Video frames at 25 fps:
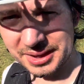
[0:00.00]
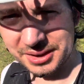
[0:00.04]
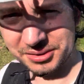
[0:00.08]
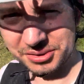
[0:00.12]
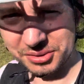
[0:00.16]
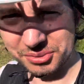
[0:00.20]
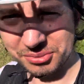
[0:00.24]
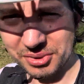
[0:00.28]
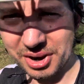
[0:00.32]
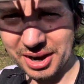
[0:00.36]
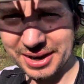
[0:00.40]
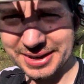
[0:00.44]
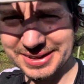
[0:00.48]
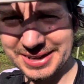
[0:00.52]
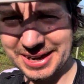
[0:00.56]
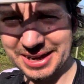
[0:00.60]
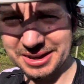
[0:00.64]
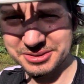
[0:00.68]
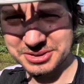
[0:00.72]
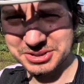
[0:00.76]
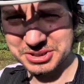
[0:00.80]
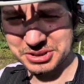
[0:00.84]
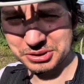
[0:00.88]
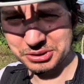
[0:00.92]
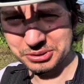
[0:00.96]
Ride
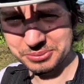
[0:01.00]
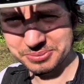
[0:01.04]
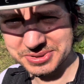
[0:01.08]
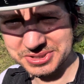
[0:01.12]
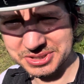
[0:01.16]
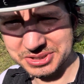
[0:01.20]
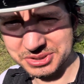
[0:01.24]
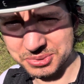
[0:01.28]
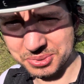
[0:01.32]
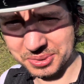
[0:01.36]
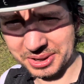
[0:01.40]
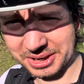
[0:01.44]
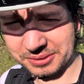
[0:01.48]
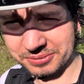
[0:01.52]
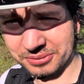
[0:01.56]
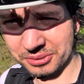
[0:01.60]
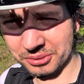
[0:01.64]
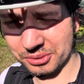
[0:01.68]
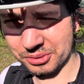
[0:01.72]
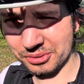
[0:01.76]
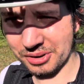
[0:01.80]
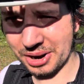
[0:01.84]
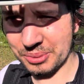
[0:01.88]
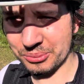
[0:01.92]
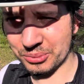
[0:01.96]
Now tubes, the
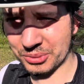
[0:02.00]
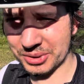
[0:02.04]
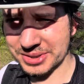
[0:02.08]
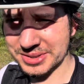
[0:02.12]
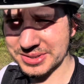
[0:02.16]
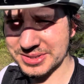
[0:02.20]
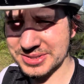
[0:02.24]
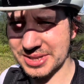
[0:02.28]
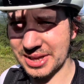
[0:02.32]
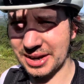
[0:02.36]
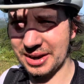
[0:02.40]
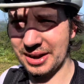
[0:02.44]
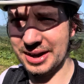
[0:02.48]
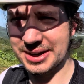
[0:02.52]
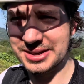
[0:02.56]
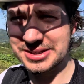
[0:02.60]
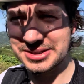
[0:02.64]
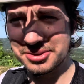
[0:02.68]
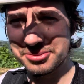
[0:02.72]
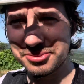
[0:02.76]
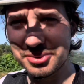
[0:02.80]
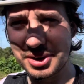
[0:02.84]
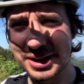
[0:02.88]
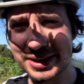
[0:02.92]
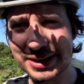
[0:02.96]
24 gram ones, the
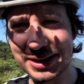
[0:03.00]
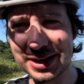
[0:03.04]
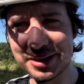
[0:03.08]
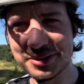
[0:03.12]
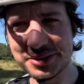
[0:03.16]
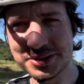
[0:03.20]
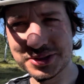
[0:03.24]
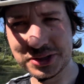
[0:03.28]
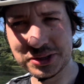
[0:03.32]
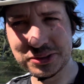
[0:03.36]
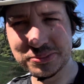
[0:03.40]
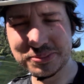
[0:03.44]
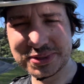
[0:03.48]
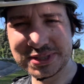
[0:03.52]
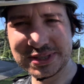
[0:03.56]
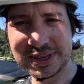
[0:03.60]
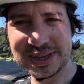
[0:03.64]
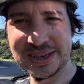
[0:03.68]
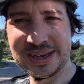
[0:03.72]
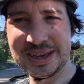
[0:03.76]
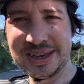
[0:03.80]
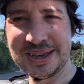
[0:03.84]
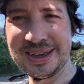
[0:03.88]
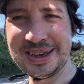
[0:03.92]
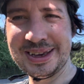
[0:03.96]
lighter Ride Now tubes.
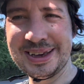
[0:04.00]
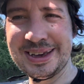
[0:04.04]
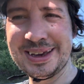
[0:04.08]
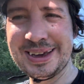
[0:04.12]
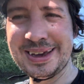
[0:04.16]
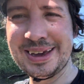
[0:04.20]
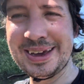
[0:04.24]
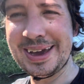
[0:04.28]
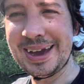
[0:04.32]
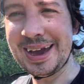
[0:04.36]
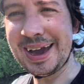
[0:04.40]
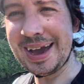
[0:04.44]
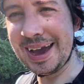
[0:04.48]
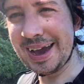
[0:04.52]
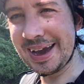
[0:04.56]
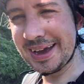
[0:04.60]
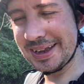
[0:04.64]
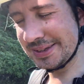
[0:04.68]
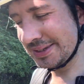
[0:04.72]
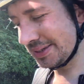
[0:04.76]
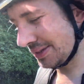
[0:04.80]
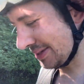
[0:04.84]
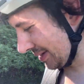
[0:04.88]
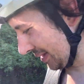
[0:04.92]
And